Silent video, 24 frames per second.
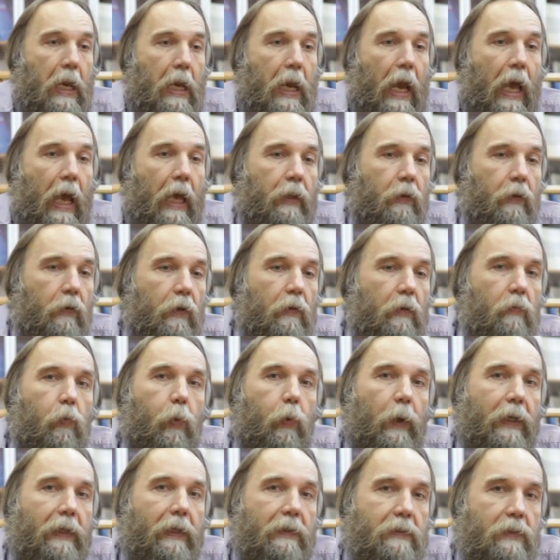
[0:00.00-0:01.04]
And if
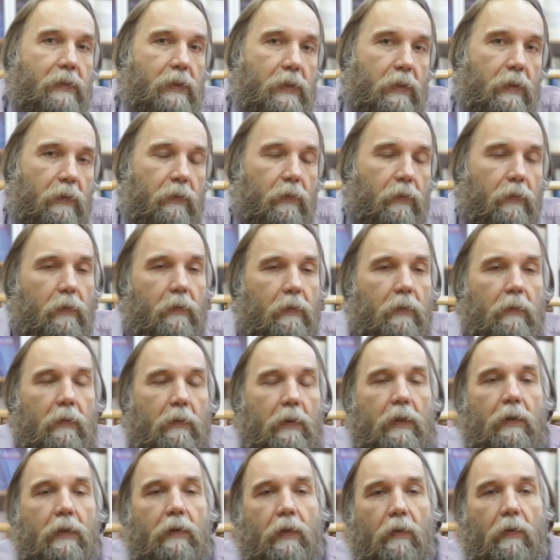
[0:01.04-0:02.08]
we consider
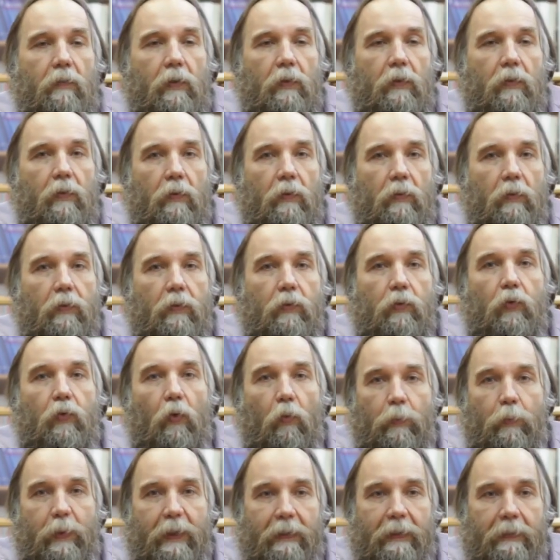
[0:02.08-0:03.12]
individual to
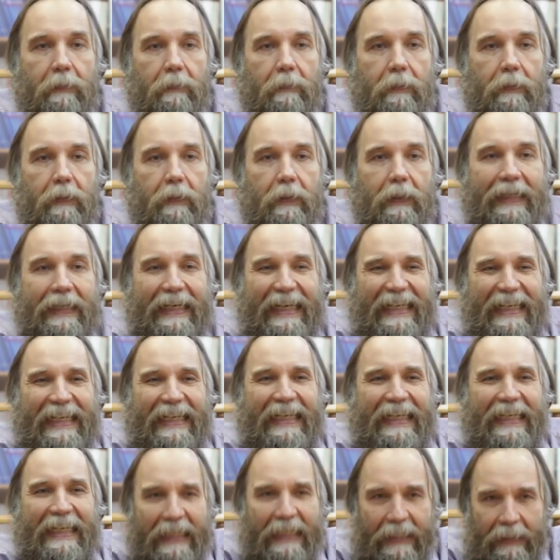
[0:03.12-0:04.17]
be
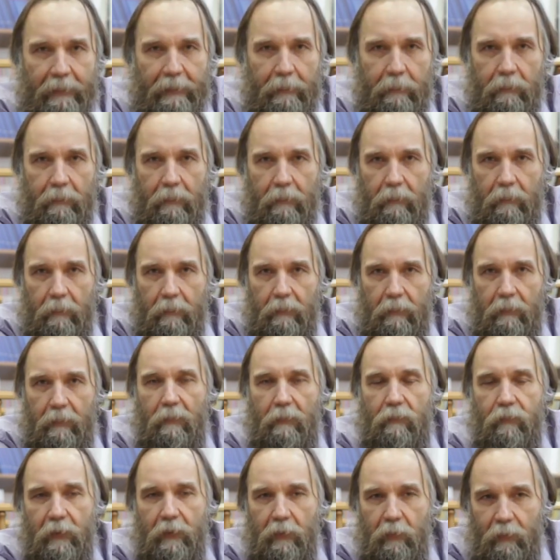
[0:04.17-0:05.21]
hidden
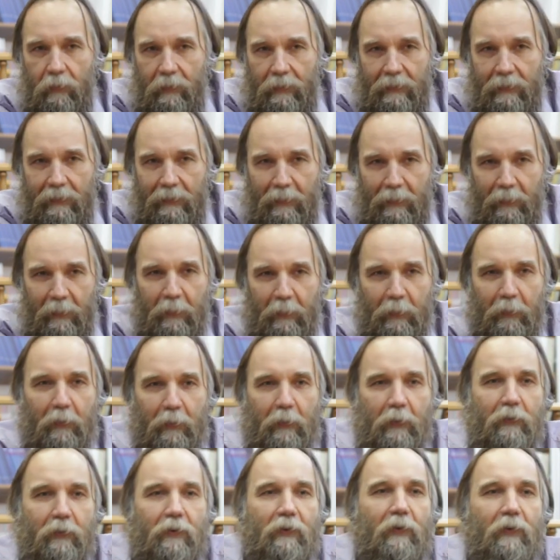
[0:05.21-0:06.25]
individual,
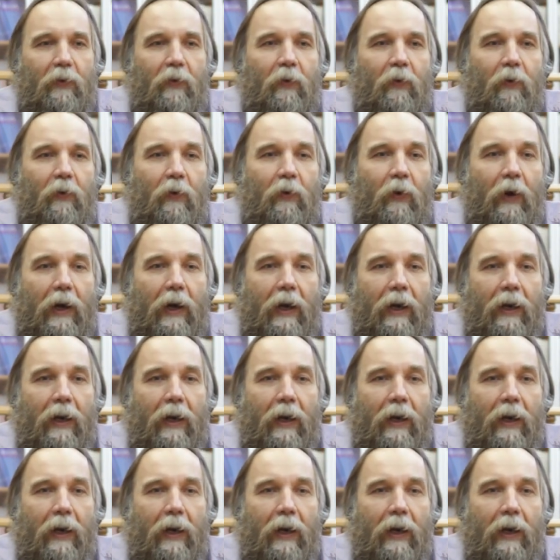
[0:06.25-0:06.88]
so